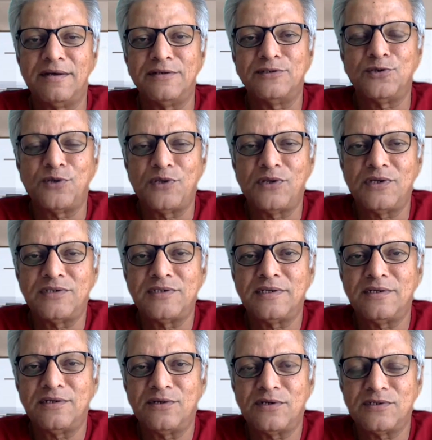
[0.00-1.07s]
during your
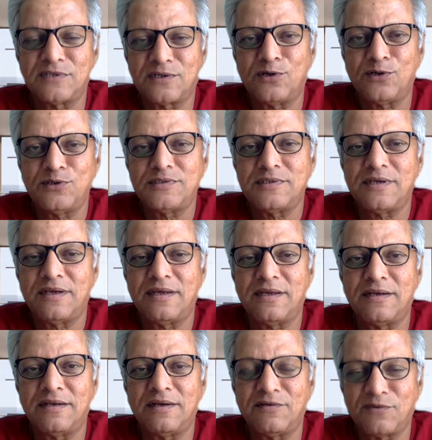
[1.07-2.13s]
tenure as a coach,
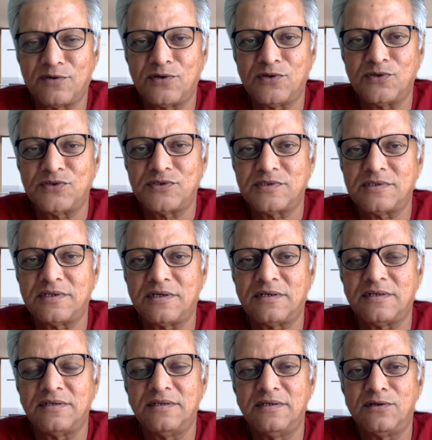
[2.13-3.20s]
and of course
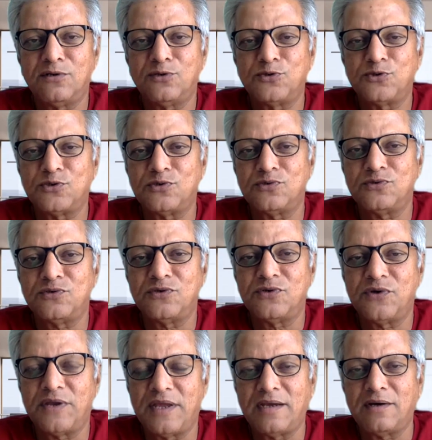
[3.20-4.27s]
also
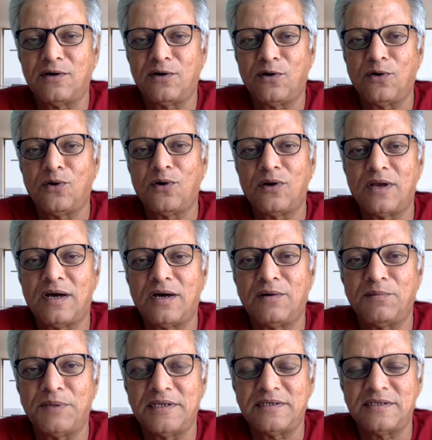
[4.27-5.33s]
during all our
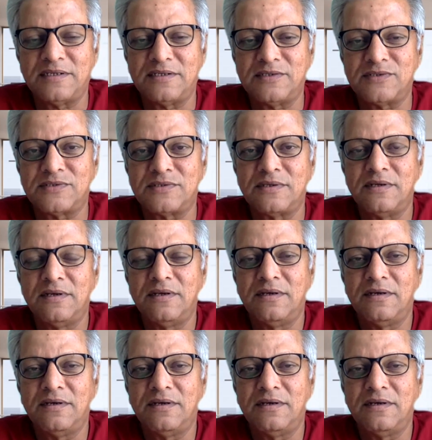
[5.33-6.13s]
meetings.